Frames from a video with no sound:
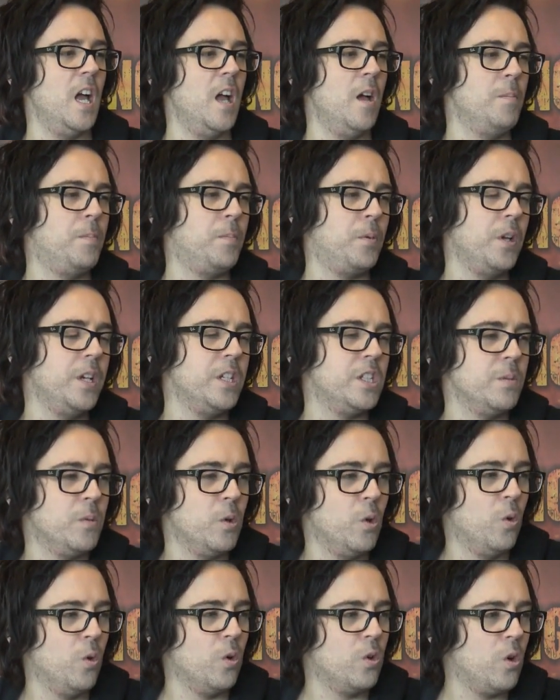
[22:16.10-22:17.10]

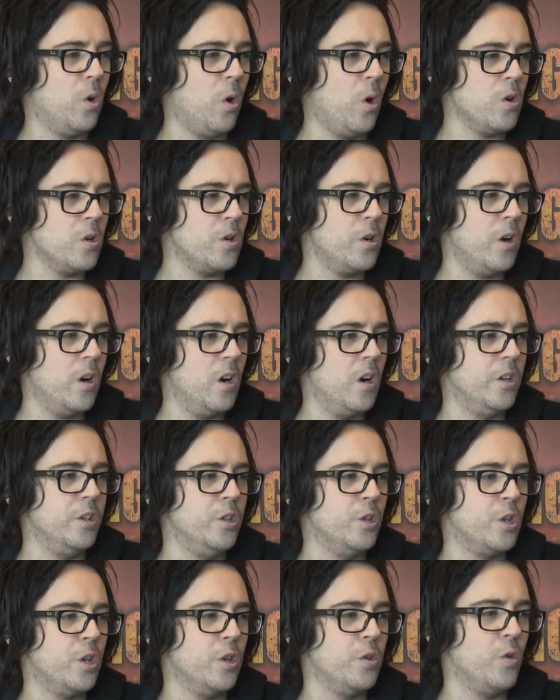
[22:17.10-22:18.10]
Implaceable Conqueror,
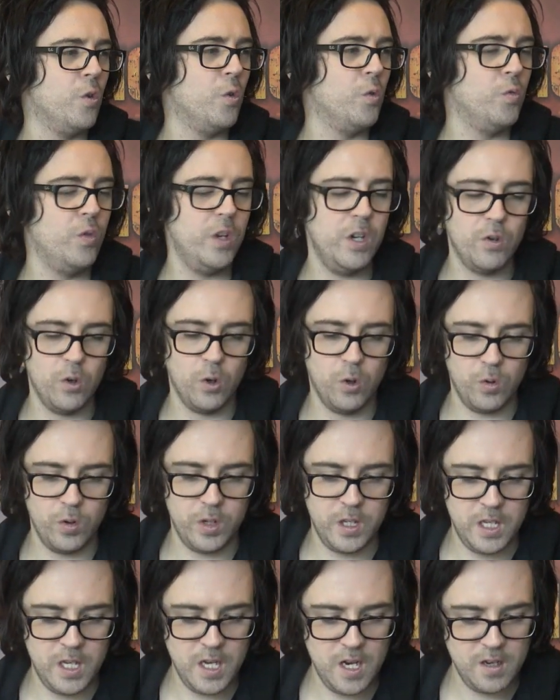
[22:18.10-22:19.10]
you can
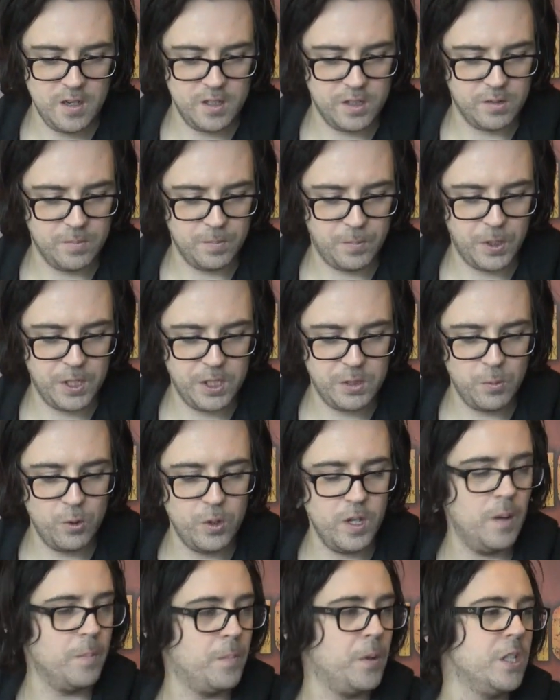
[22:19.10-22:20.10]
reroll,
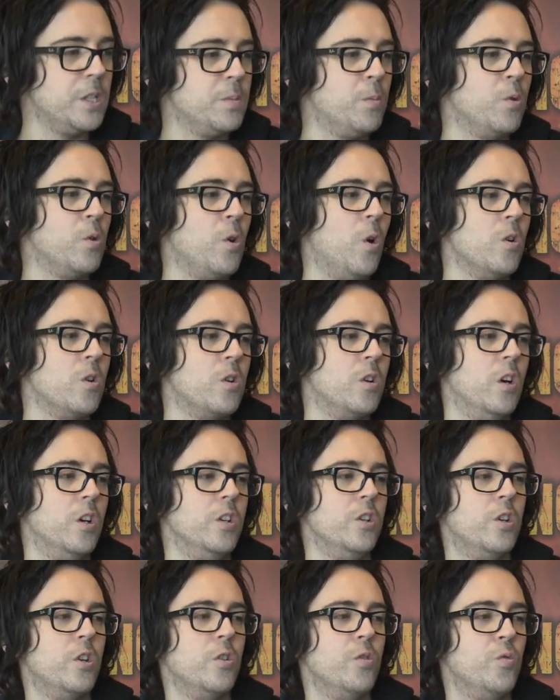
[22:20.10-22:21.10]
Implaceable
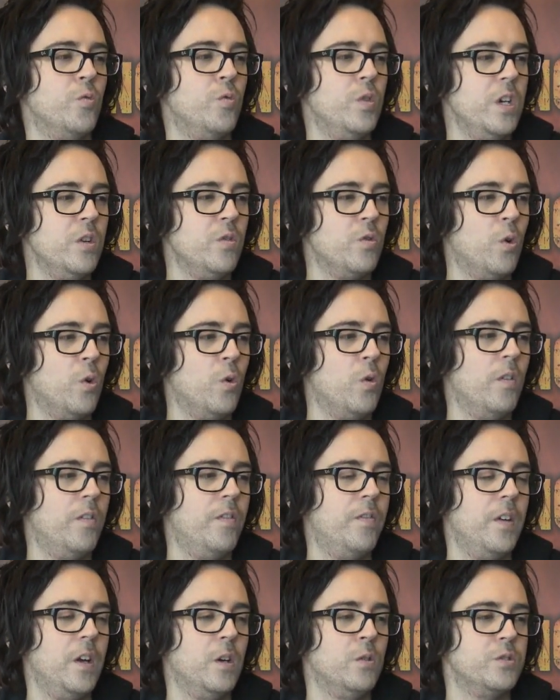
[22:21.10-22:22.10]
Conqueror, you can reroll
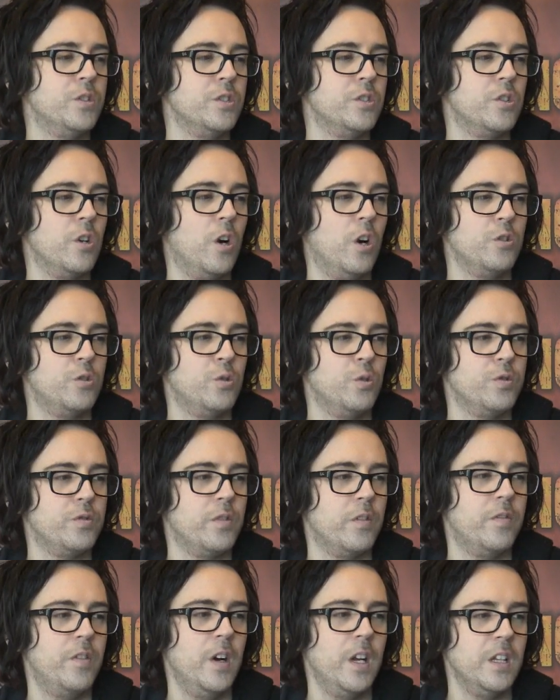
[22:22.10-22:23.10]
failed charge rolls
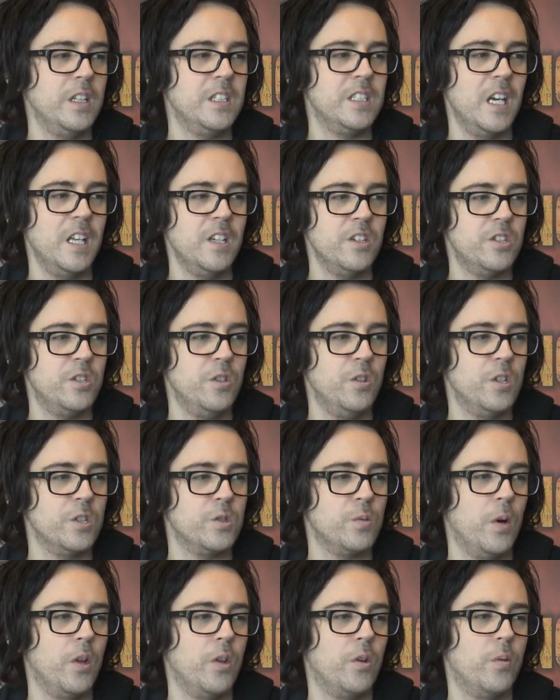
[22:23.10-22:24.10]
for friendly Dynasty
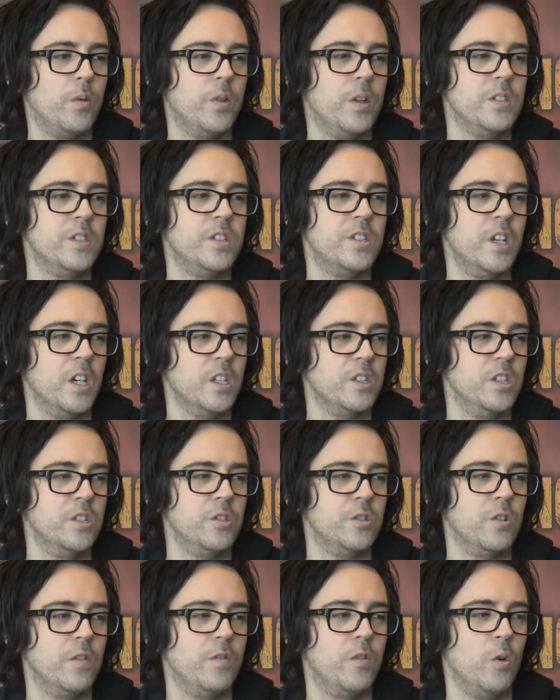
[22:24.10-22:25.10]
units while they're within 6
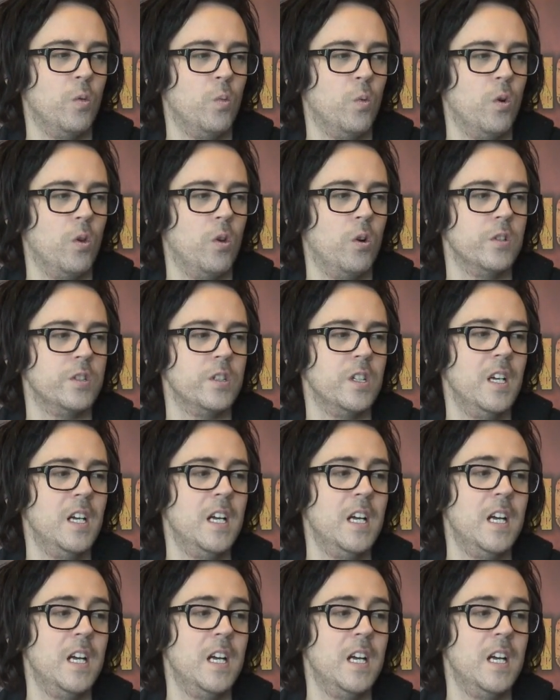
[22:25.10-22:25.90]
inches of your warlord.